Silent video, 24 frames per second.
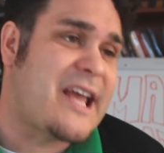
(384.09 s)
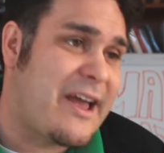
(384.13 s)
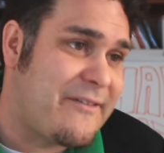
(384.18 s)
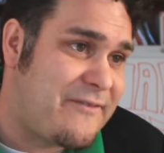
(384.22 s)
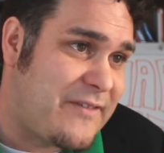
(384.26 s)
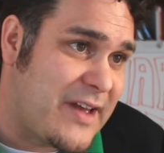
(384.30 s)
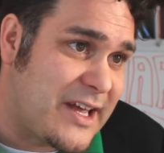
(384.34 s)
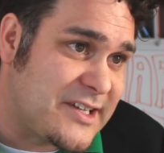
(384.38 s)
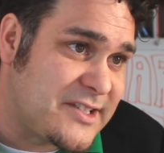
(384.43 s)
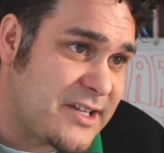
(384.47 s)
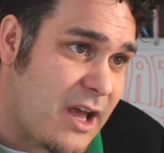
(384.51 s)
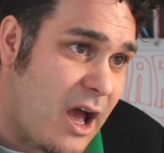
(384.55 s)

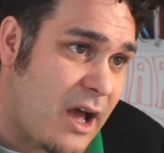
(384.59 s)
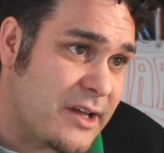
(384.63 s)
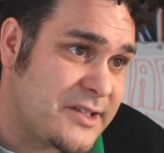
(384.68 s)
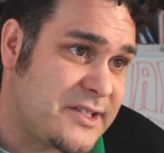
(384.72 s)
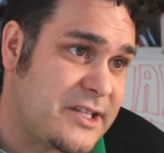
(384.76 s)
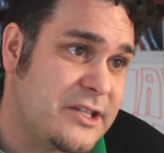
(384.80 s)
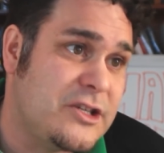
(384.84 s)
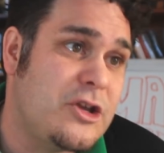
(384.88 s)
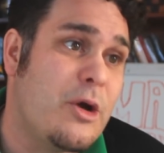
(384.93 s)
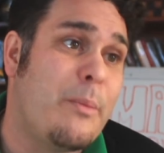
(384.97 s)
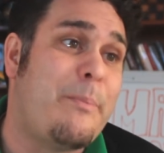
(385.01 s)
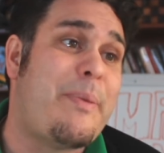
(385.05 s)
FS
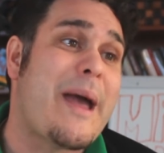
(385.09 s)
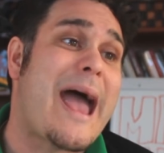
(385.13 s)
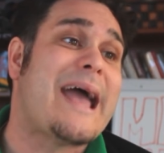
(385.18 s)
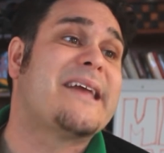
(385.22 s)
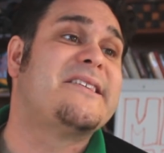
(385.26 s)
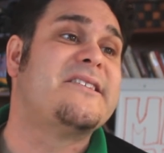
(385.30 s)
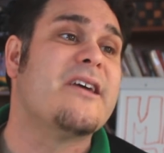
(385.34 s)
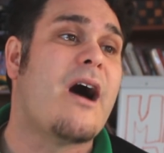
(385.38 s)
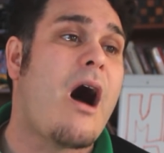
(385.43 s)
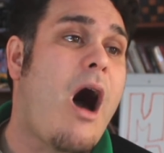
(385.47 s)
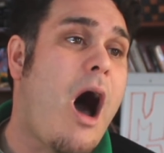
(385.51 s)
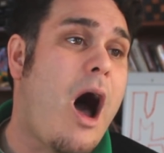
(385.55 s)
Austin? You're
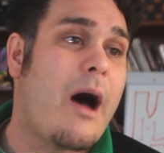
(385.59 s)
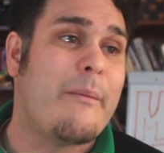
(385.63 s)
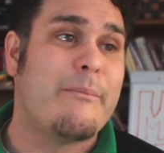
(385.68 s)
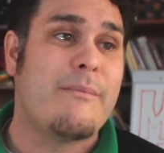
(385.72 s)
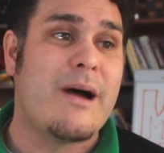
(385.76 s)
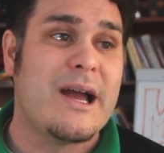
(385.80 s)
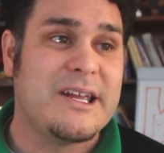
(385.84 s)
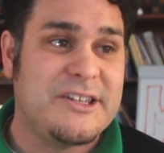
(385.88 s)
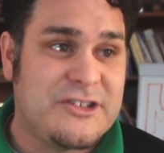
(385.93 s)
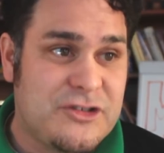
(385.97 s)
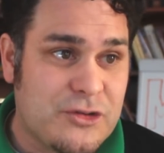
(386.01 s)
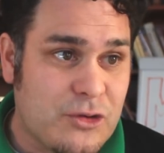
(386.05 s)
back to haunt
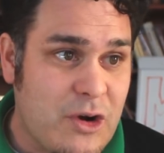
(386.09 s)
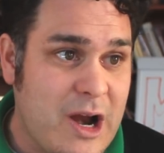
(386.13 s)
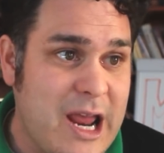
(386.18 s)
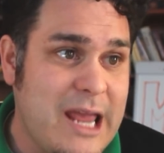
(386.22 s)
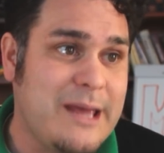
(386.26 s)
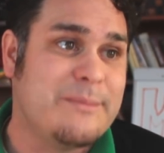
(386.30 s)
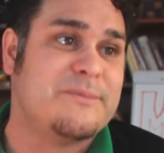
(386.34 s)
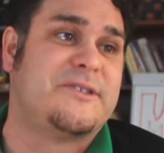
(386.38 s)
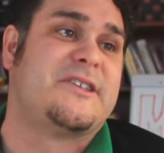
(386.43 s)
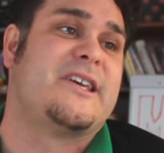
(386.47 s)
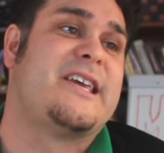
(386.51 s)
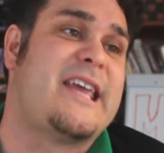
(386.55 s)
my
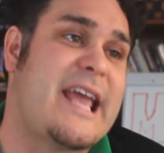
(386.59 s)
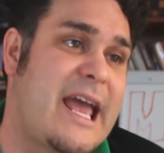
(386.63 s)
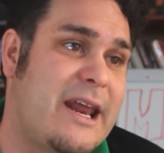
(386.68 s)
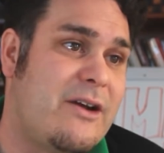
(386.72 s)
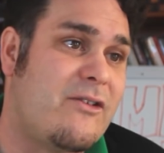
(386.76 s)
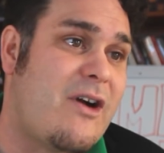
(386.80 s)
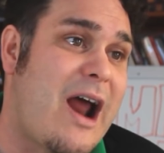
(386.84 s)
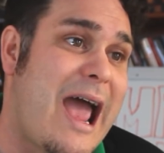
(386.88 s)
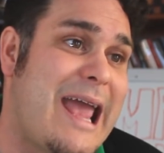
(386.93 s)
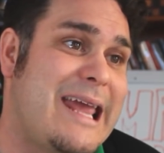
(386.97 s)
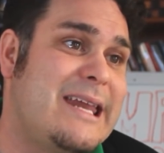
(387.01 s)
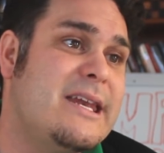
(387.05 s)
dreams
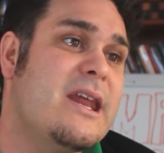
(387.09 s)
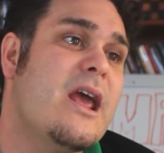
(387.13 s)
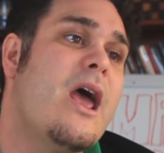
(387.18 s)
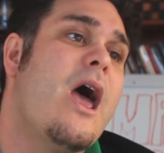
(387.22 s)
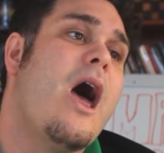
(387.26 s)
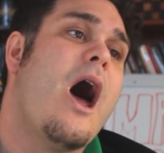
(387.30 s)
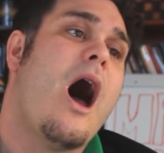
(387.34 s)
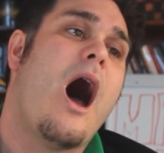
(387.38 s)
again, right?